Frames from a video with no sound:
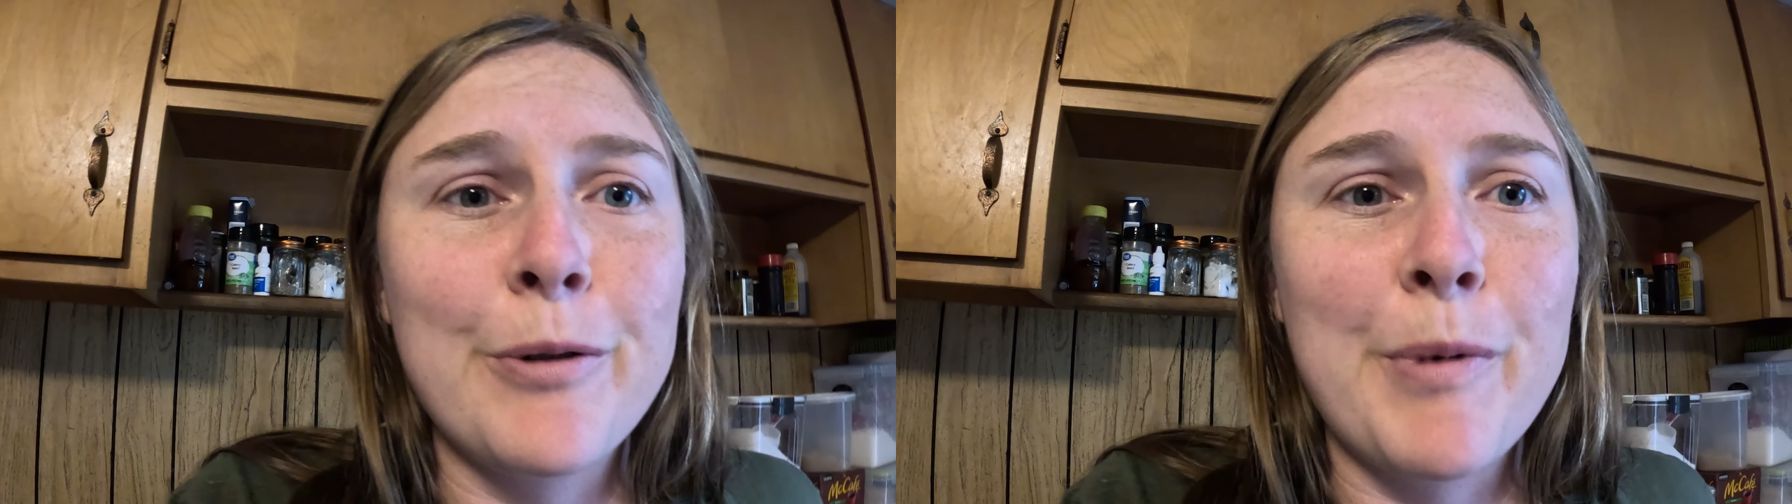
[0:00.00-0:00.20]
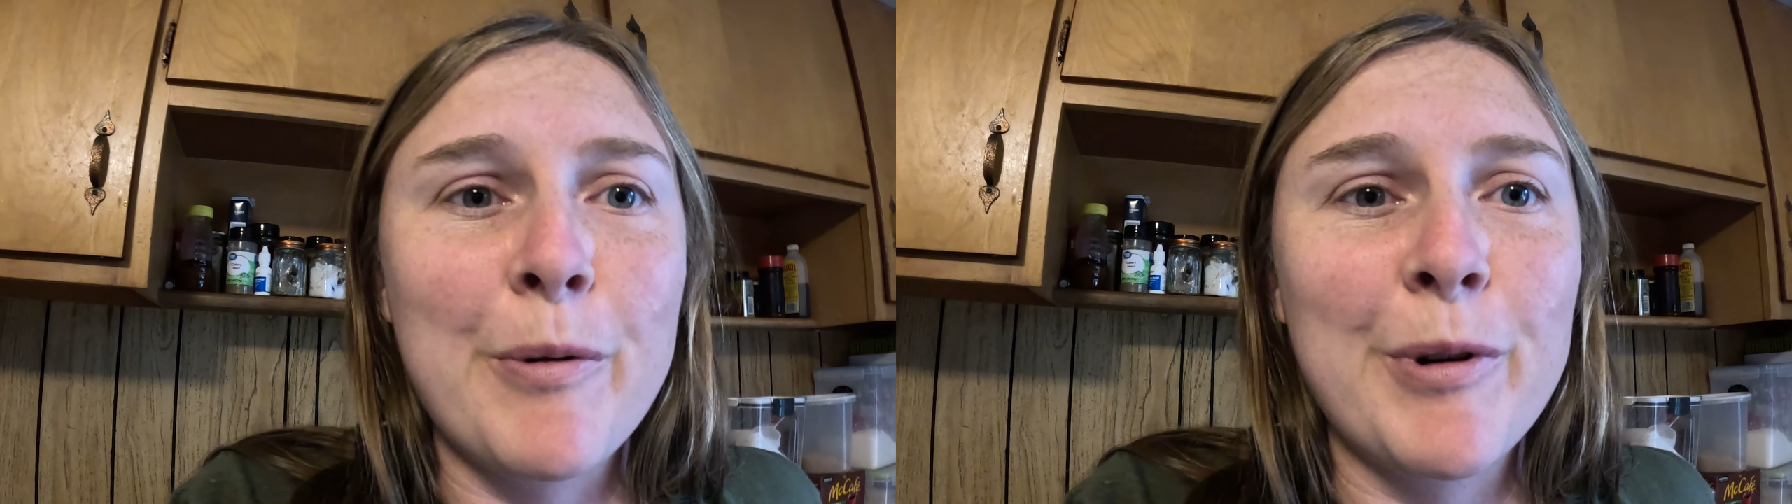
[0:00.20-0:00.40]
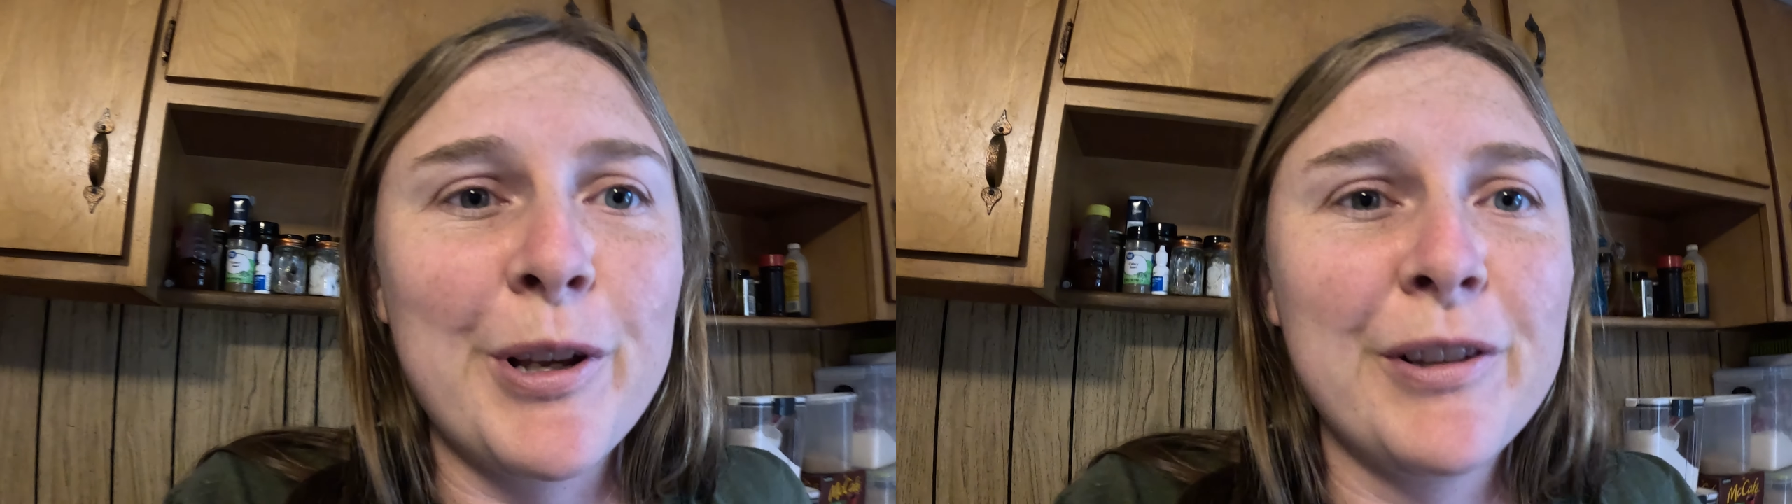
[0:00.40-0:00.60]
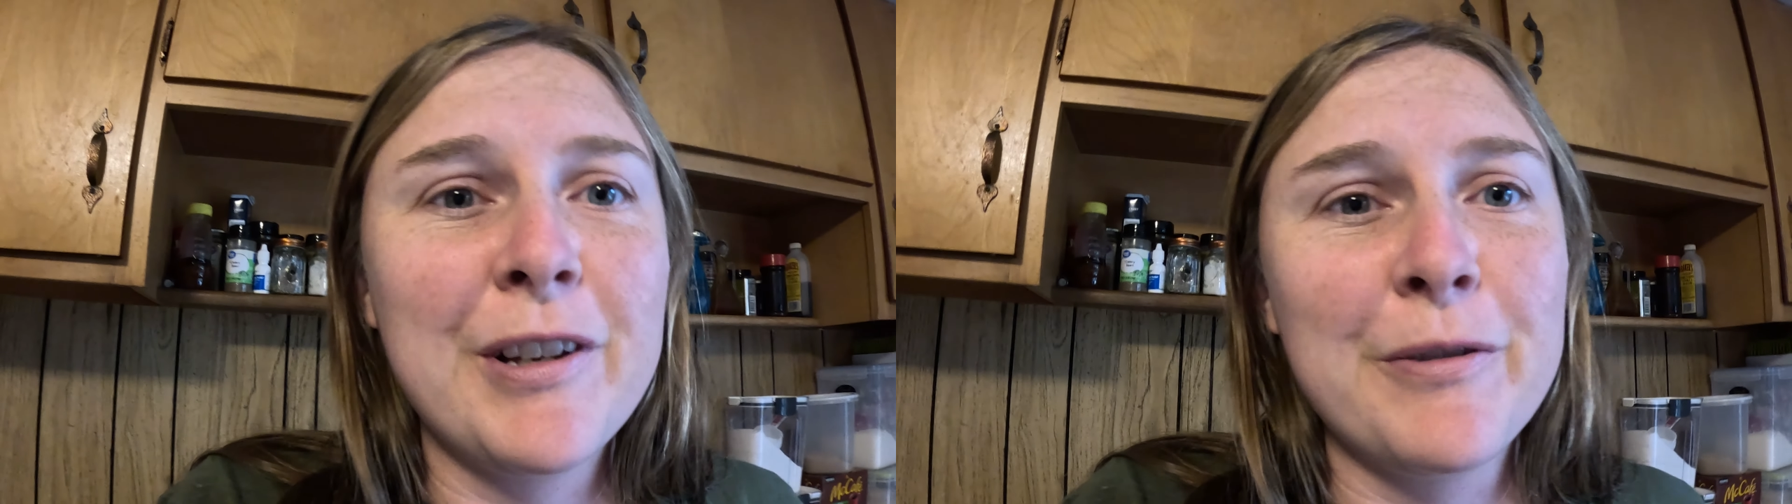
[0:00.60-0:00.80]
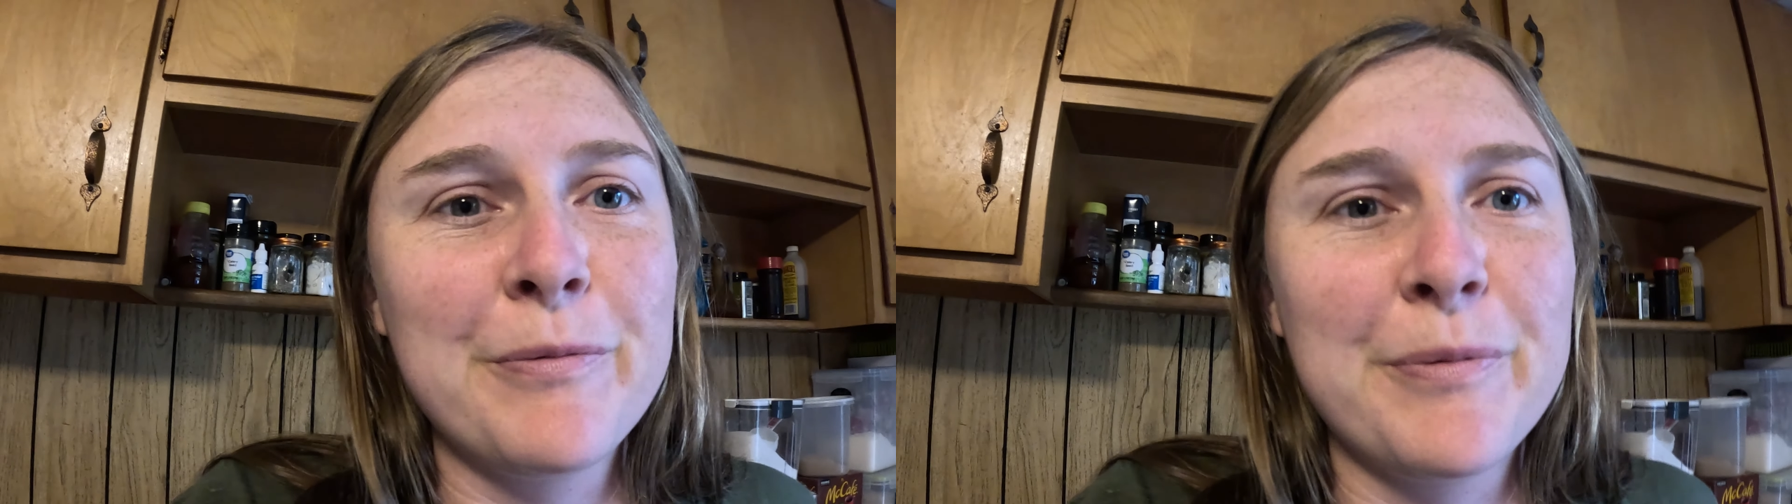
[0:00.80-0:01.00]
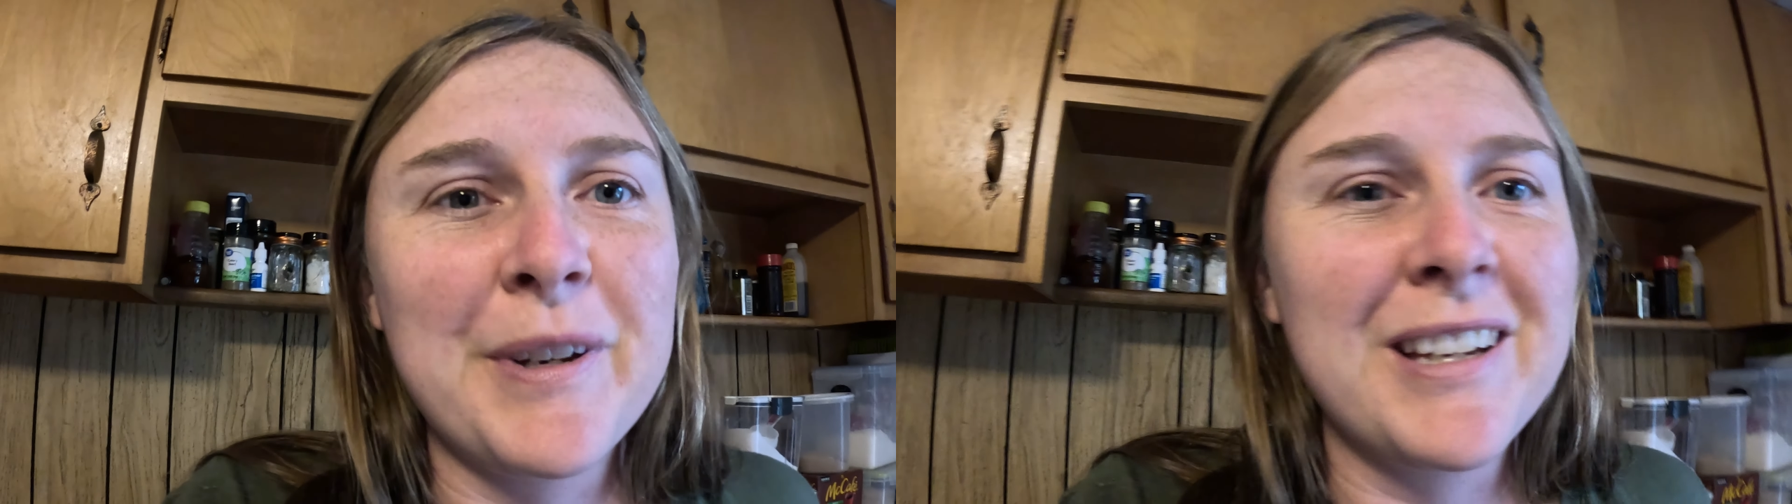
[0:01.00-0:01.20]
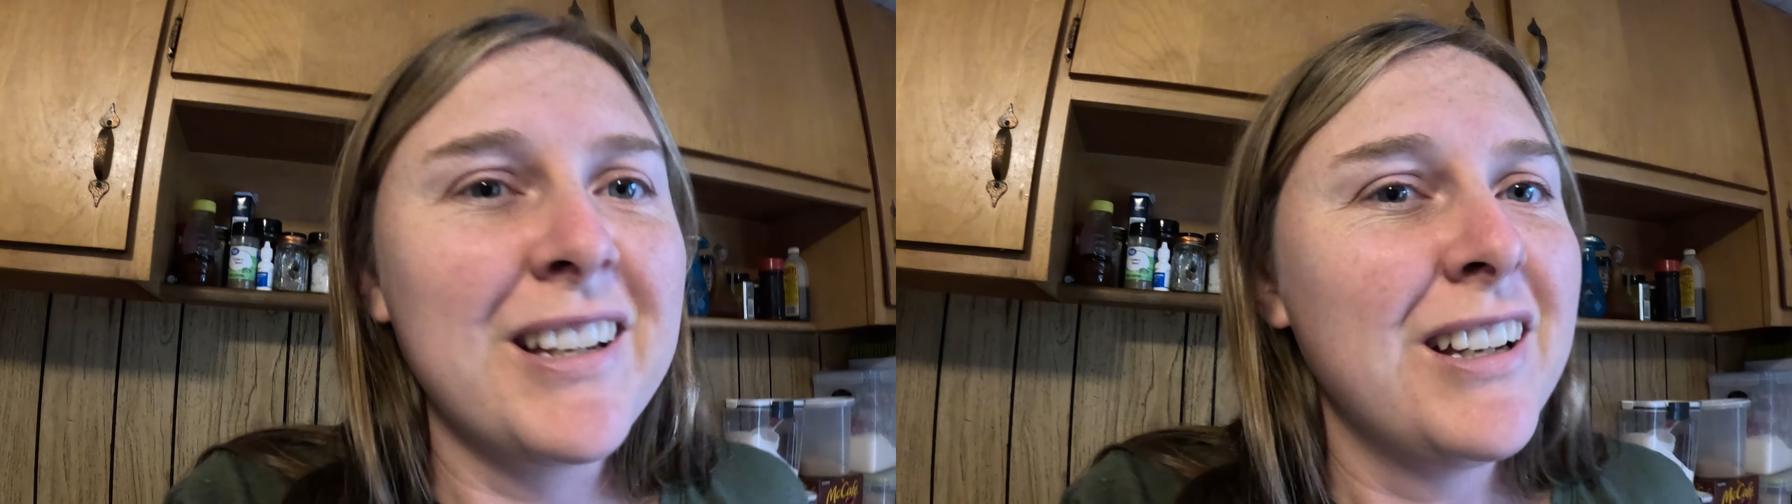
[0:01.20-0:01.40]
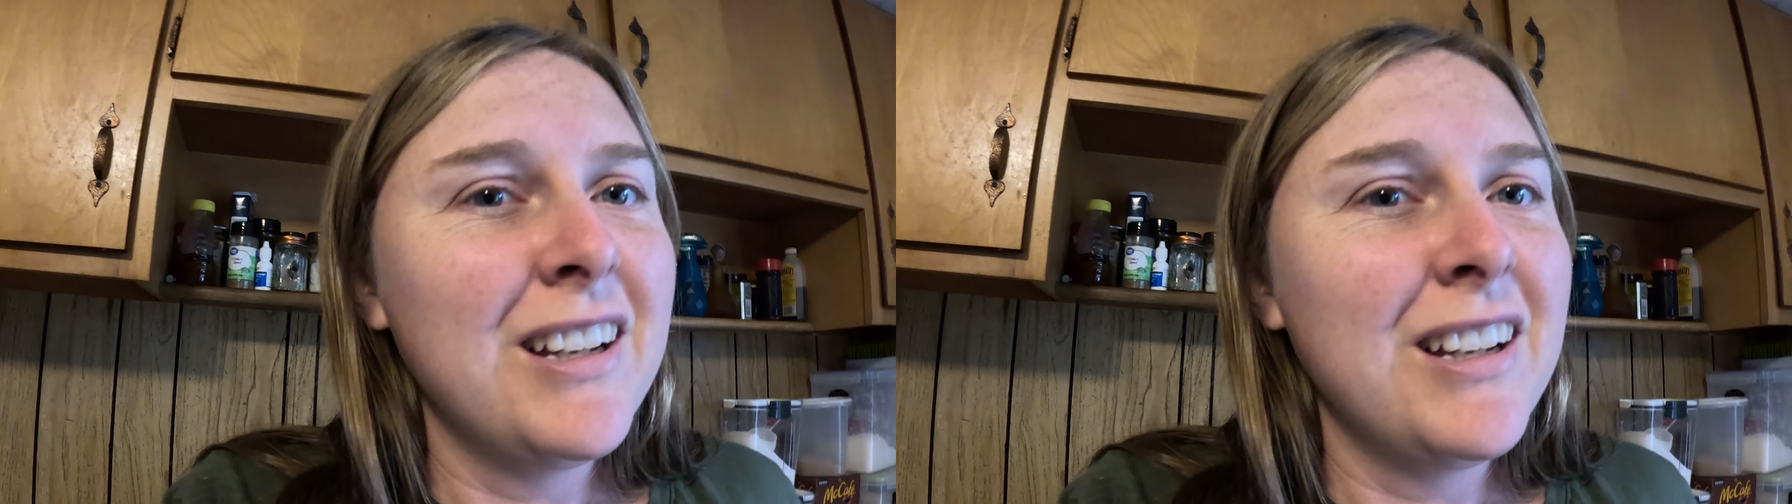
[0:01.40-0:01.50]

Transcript: about where you live, but